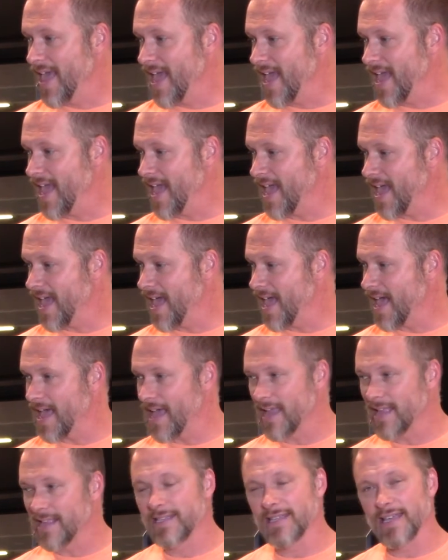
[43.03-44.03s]

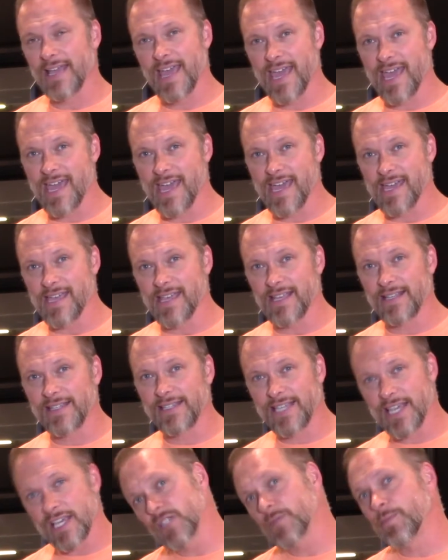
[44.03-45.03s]
and a
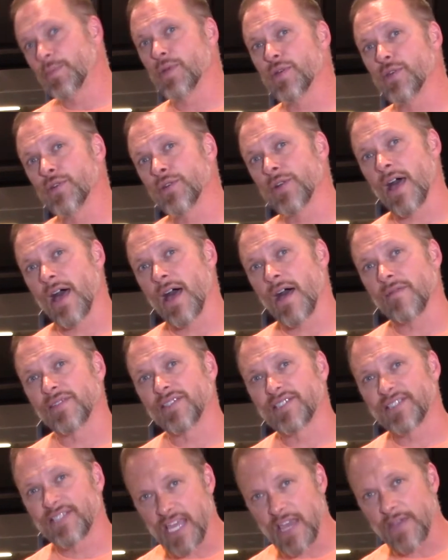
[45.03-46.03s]
teaspoon of
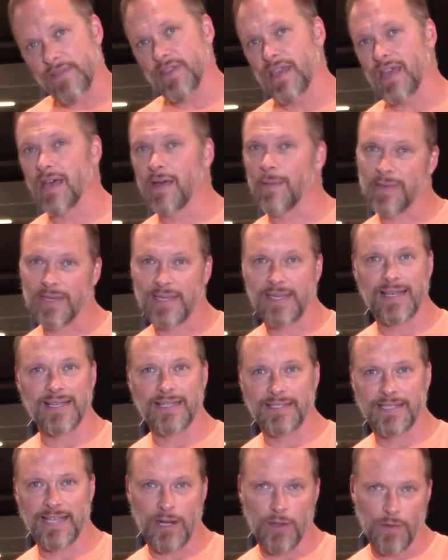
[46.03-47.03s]
stevia
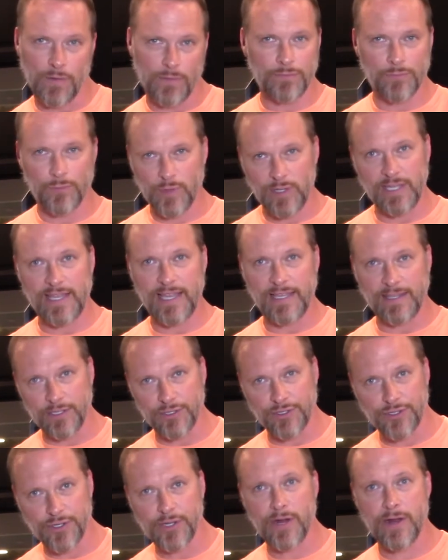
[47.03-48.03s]
because I don't really like the
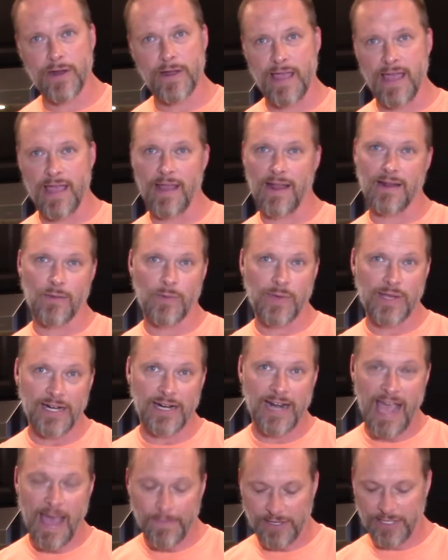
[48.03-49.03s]
sugar, and we
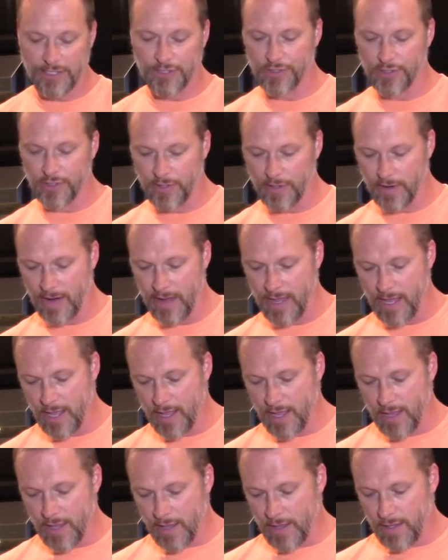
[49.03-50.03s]
didn't have any sugar.
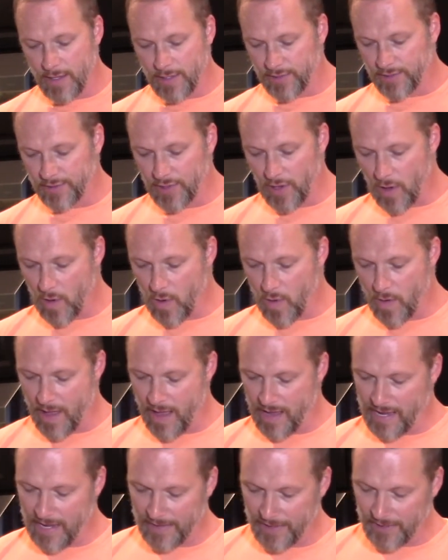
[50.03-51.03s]
So
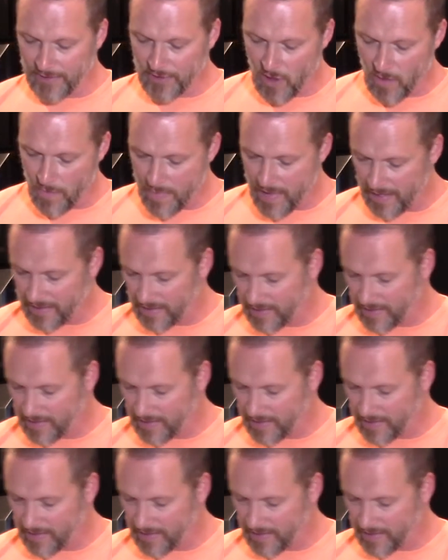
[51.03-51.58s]
I got this all mixed